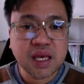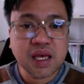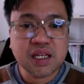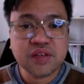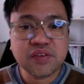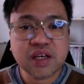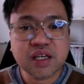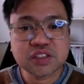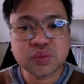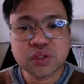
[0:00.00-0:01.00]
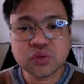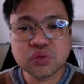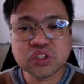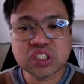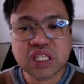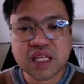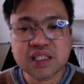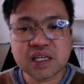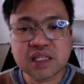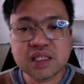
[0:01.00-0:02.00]
leaving us with two
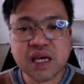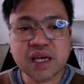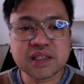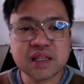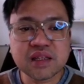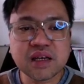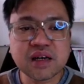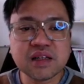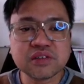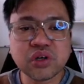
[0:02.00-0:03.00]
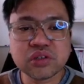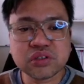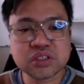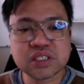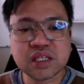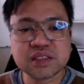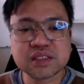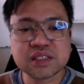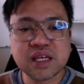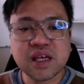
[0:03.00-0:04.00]
genetically identical daughter cells.